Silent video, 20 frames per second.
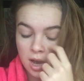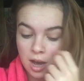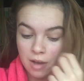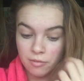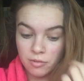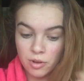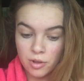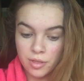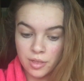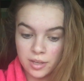
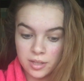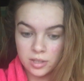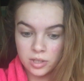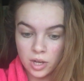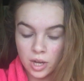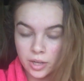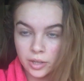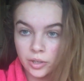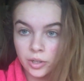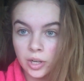I've got things
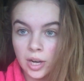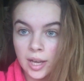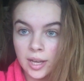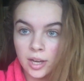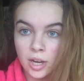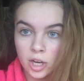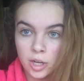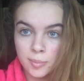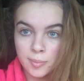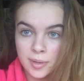going on like
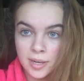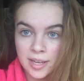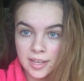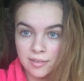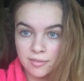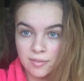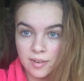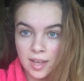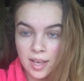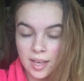open
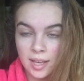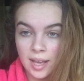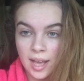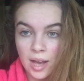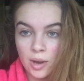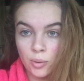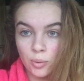evening,